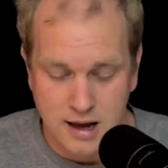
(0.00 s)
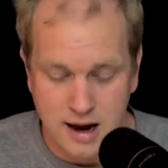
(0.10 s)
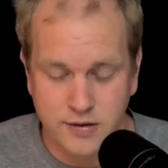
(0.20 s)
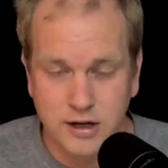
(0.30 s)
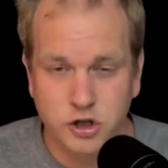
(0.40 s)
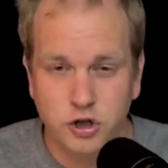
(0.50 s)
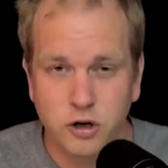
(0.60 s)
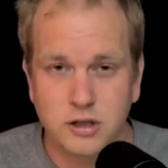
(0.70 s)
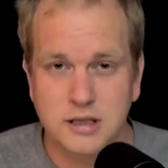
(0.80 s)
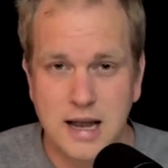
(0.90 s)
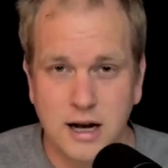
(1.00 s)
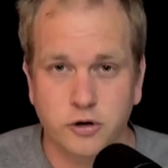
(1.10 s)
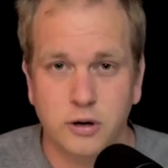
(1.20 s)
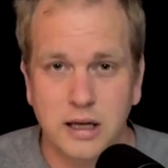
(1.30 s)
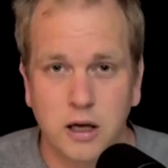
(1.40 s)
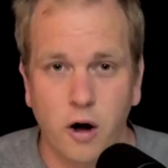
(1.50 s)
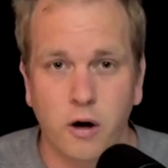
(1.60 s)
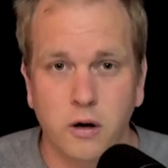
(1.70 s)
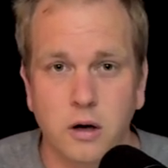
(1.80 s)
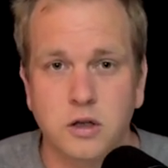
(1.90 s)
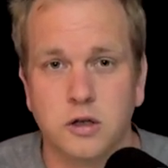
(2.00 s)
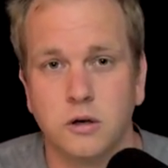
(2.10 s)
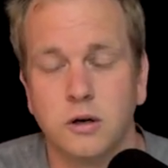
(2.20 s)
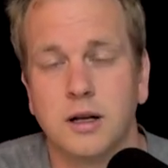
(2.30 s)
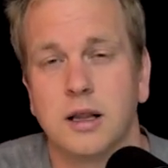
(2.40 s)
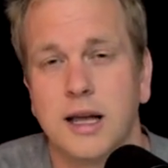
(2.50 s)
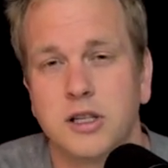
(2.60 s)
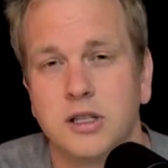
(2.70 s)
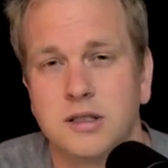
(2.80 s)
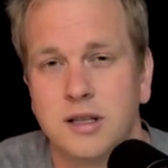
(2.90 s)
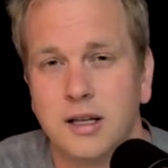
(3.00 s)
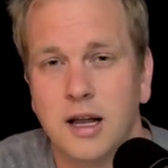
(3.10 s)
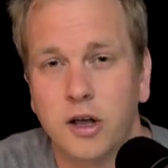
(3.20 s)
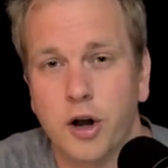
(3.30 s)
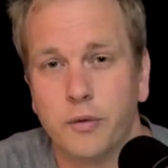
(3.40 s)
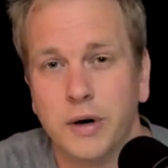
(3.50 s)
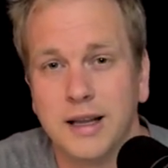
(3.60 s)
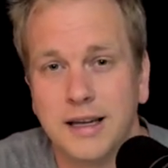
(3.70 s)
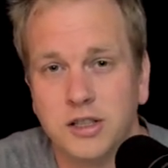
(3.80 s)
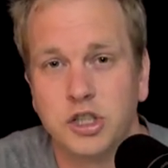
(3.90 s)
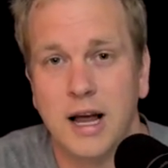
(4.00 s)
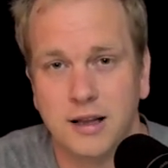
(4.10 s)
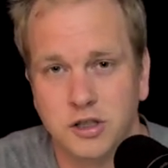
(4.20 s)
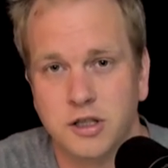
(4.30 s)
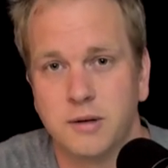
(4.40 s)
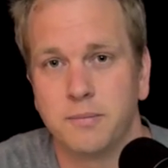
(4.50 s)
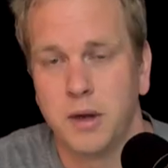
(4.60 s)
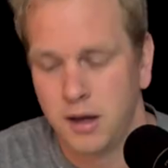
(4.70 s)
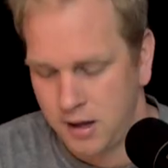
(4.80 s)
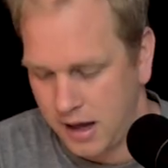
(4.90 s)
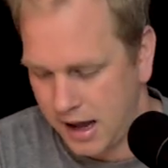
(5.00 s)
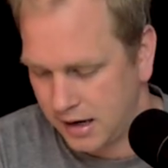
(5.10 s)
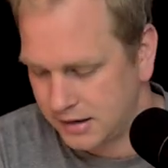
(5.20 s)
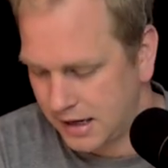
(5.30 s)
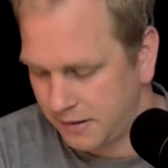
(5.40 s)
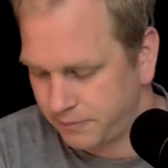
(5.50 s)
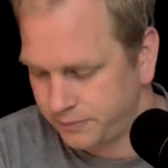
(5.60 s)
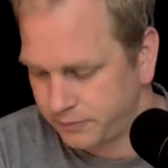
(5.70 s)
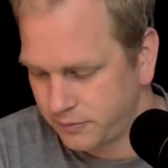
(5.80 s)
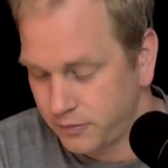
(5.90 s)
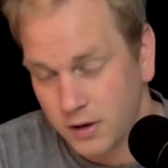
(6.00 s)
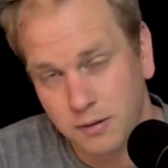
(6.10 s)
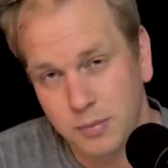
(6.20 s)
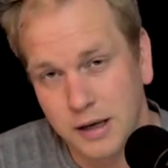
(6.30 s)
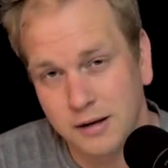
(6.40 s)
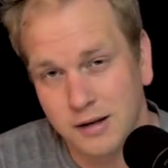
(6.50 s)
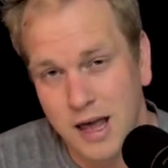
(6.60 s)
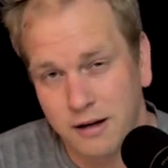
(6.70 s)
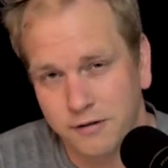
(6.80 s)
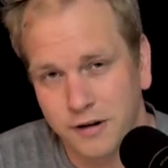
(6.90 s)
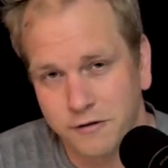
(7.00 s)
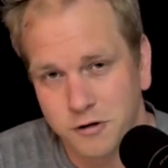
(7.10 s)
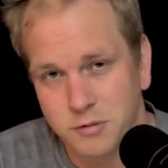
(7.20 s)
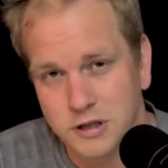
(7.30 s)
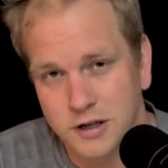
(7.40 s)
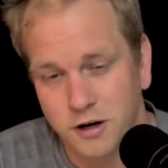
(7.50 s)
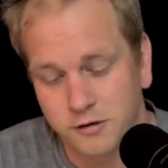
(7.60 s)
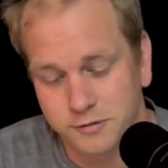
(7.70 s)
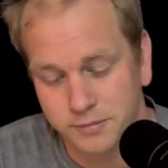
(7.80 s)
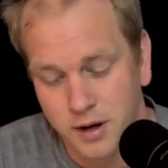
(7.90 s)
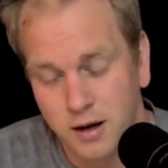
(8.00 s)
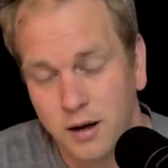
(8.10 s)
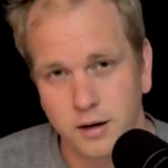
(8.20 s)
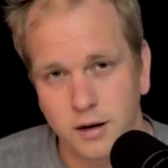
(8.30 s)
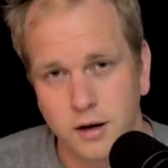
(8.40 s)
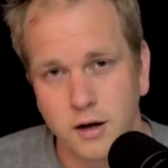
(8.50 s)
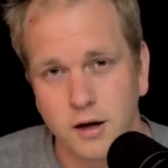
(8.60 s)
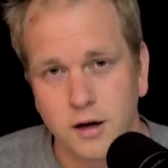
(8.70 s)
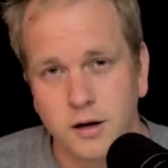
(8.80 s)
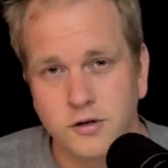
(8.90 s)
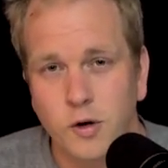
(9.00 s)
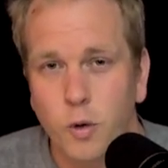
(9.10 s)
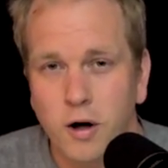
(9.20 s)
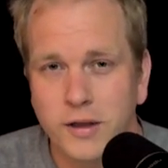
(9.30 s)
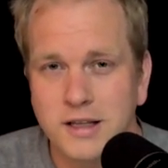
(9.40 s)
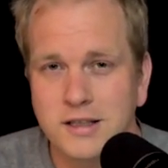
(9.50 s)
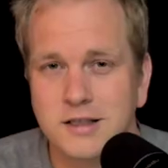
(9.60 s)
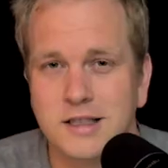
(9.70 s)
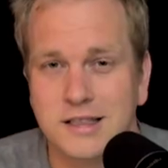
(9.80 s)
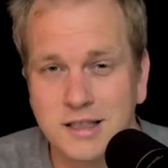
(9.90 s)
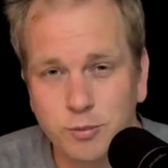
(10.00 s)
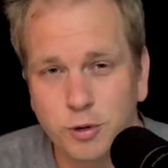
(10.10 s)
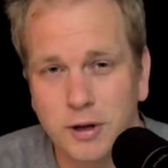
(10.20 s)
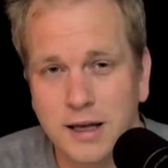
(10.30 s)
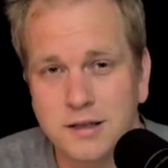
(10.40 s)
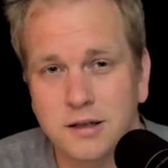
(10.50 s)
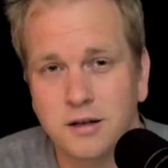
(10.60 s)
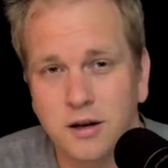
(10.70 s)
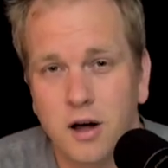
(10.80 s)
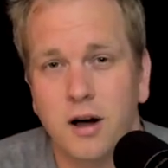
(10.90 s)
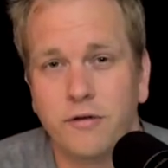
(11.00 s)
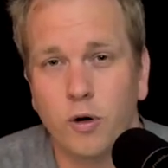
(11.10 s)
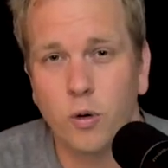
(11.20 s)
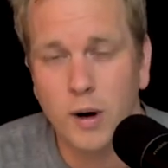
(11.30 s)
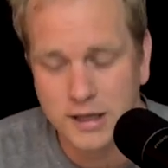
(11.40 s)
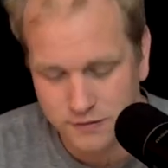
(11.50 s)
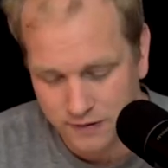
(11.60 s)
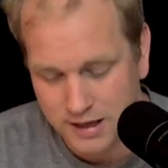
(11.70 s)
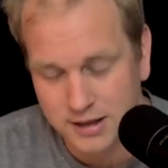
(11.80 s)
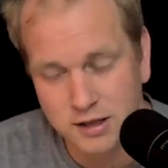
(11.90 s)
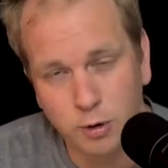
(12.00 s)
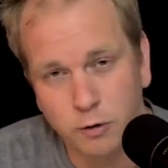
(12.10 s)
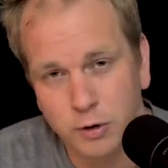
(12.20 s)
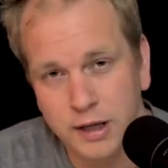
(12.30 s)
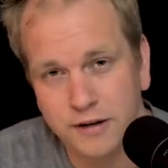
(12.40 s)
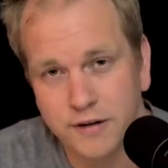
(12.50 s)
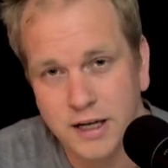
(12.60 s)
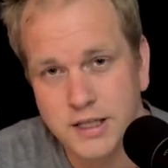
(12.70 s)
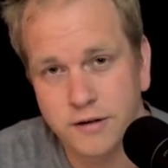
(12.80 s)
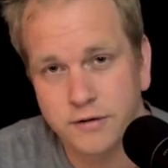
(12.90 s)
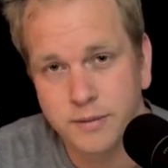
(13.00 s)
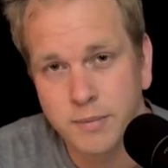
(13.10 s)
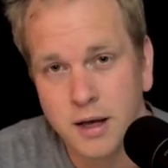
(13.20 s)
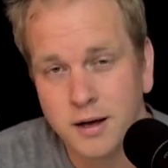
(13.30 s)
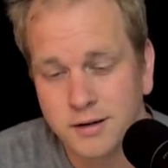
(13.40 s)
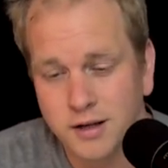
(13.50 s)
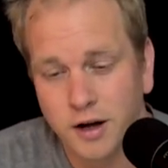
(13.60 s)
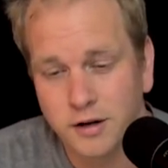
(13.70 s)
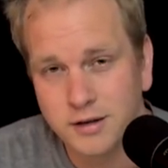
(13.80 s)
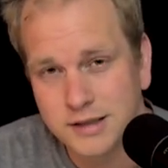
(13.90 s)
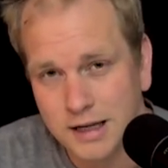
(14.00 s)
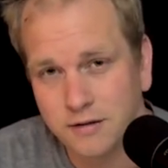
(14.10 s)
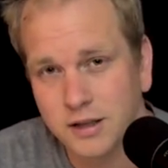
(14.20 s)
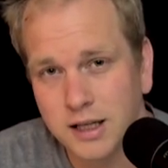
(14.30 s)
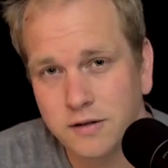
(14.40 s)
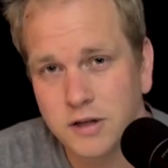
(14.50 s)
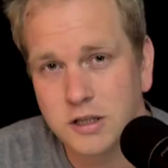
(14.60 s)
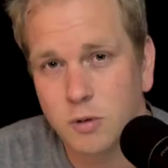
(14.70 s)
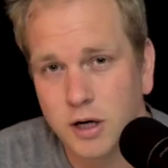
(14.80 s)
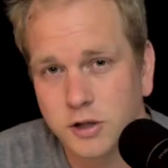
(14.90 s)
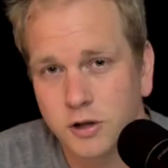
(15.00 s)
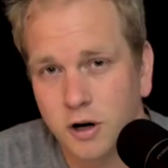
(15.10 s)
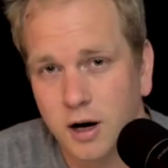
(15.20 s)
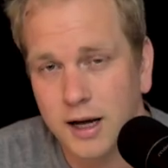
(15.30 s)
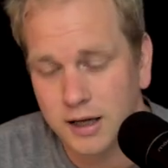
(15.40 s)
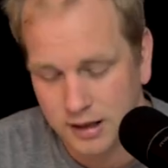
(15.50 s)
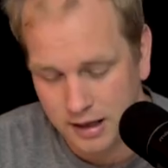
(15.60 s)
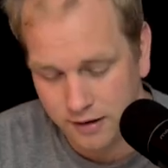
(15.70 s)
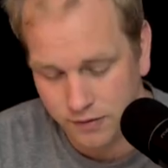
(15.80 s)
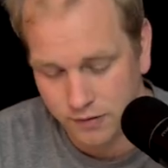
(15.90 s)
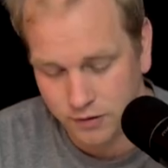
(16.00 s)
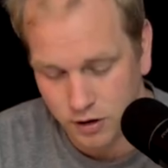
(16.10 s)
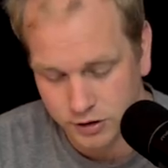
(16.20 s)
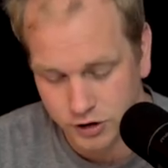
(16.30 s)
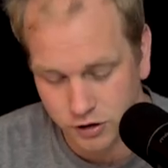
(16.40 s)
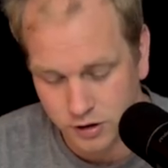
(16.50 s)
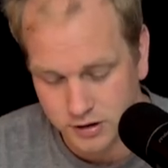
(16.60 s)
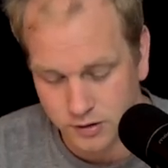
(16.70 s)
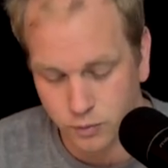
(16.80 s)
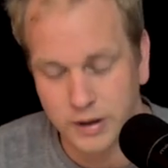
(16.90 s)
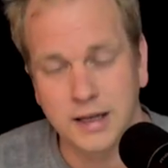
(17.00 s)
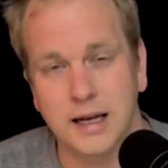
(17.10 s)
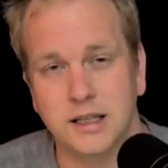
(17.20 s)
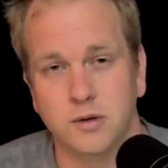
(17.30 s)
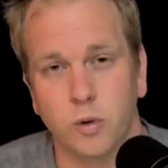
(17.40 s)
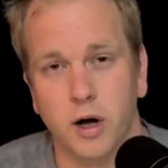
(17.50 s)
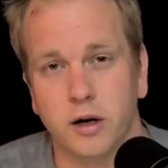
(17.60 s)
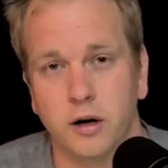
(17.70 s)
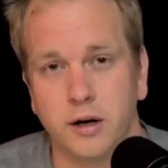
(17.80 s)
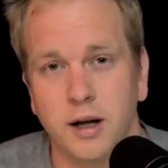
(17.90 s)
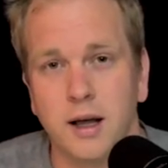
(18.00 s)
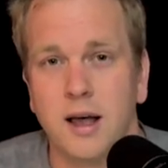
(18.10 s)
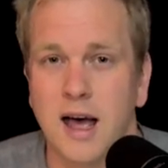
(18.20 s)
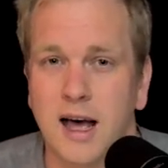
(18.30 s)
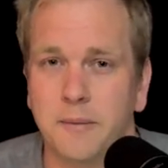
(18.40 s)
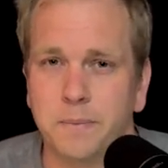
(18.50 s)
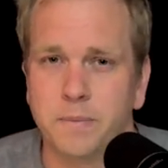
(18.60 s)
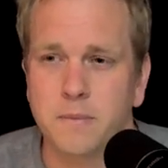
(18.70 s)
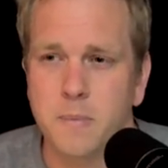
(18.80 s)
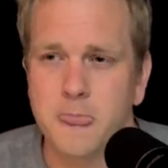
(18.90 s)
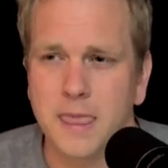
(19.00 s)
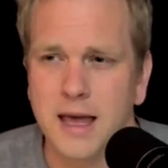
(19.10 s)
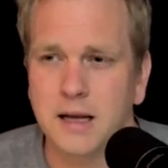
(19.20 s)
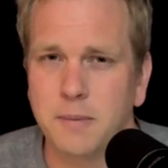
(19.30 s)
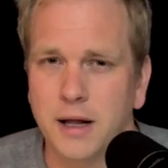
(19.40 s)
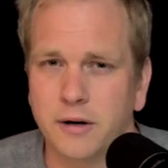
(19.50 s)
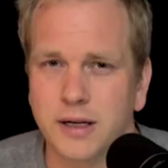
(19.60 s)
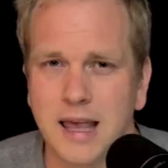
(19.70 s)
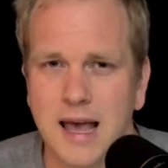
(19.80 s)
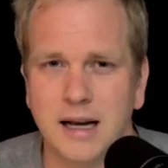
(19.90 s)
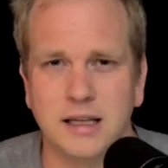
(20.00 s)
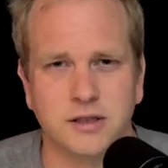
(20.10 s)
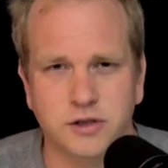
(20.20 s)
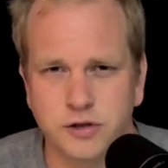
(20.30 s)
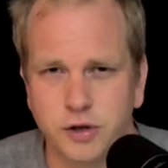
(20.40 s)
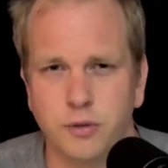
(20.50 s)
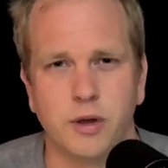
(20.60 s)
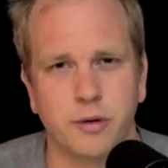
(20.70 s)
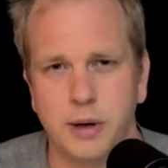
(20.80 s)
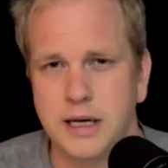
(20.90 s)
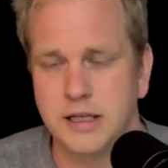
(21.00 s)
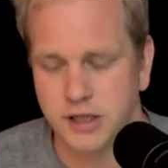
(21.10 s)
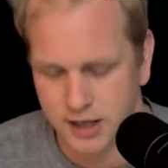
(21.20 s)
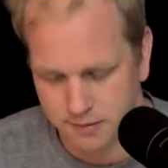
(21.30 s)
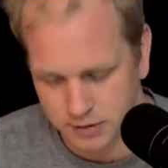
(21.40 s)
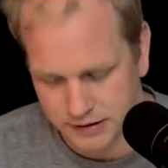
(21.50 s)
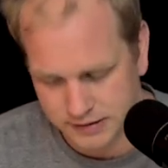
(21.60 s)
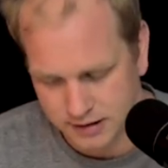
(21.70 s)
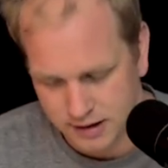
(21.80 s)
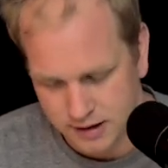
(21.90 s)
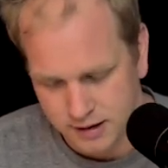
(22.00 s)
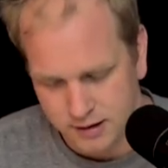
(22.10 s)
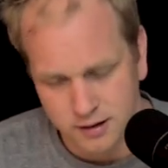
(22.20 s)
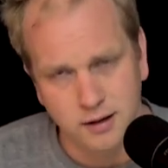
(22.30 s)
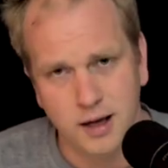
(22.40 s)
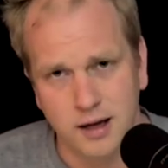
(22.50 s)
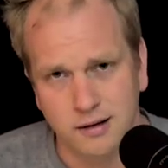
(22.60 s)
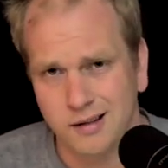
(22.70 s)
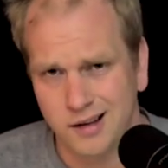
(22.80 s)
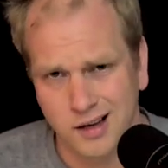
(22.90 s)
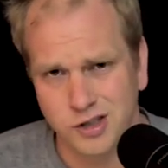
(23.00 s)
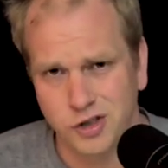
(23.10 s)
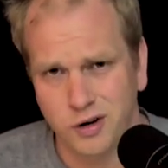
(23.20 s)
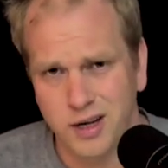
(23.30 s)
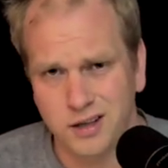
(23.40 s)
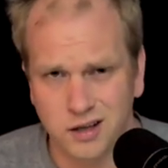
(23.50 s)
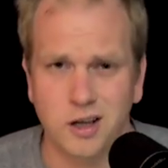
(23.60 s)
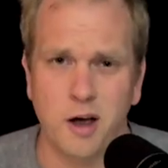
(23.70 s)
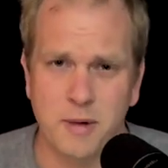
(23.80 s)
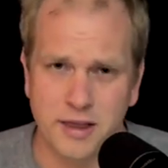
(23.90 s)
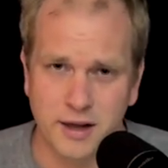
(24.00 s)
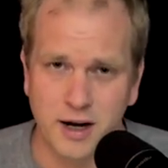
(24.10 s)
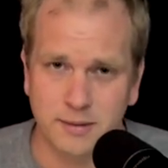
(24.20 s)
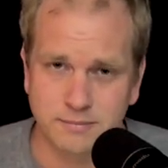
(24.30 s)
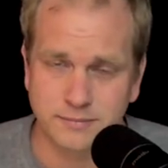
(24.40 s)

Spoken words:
and then students naturally go to collections that are going to really challenge them and be fun for them to solve. So while this is a simple lesson, I've always found it to be really effective. So definitely give this one a try if you've got students that really need to work on getting better at counting 2 and 3 digit numbers. Yeah, enjoy, go math it up.